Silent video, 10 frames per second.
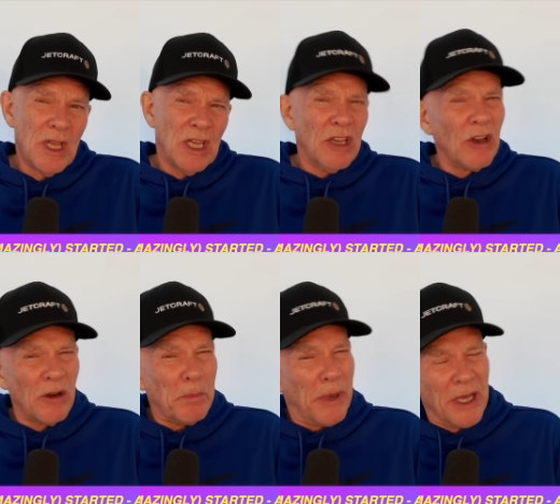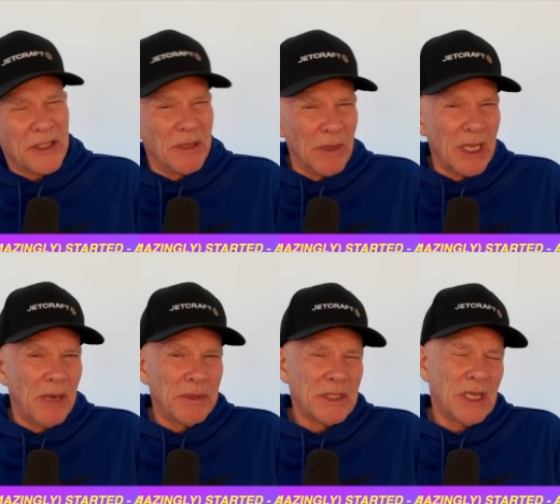got past him a
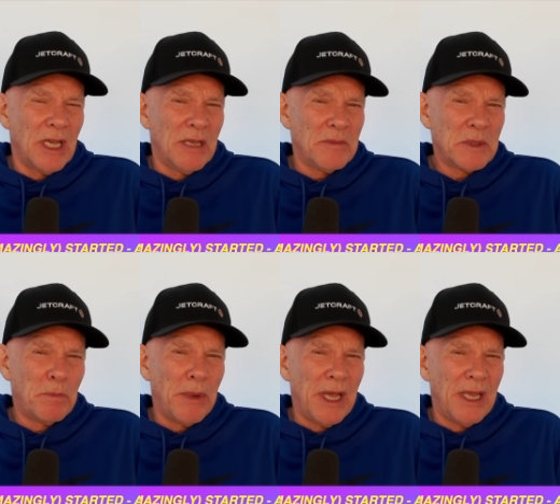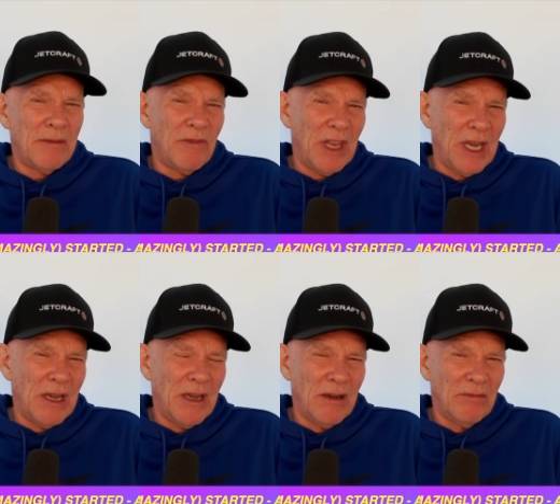couple of times, but
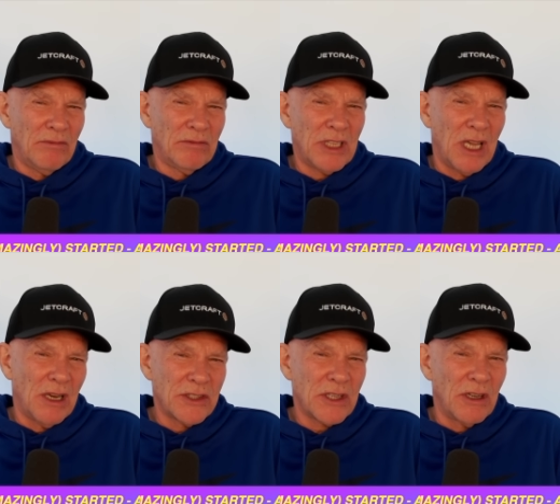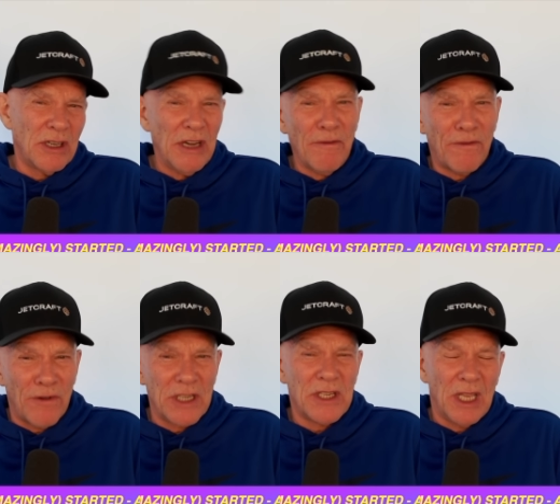then Carlos got in
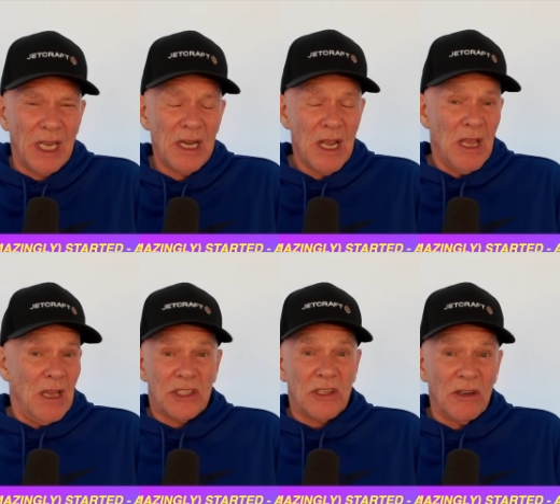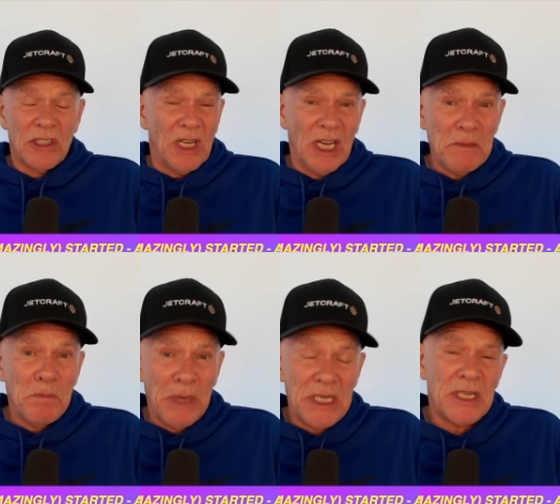front again, astonishingly
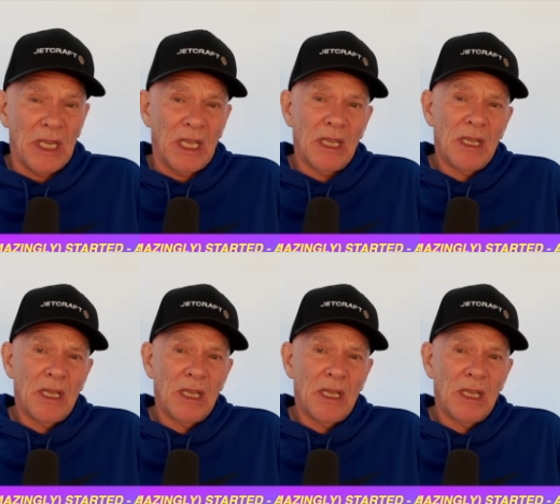beating